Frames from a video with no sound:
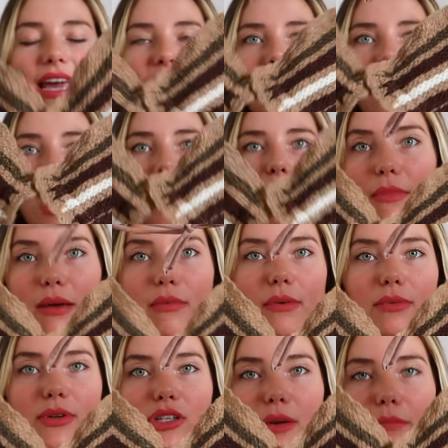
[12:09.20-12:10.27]
it. Maybe
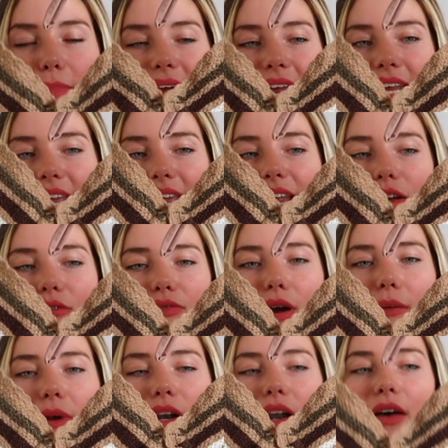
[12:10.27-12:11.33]
put some padding in
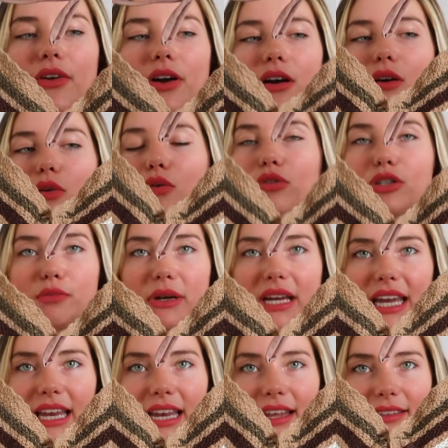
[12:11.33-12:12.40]
from another old
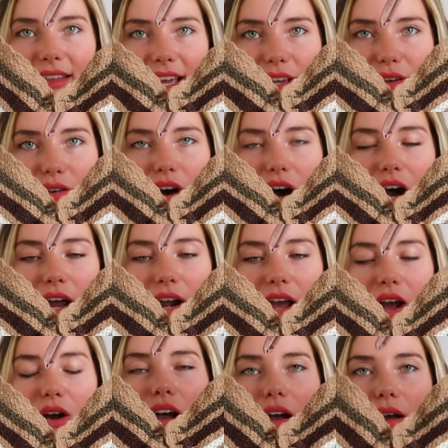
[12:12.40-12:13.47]
bikini that you got
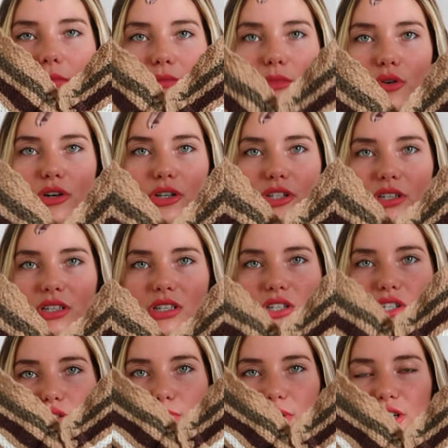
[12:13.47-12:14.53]
um, or just
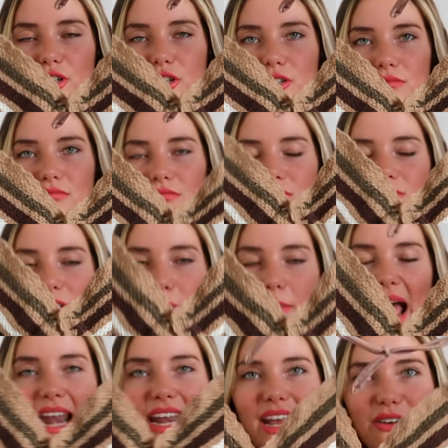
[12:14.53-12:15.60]
switch the
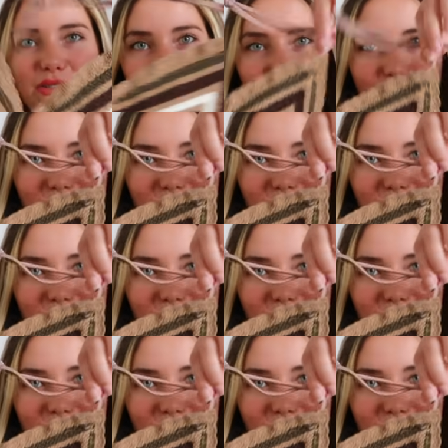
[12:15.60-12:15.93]
padding of your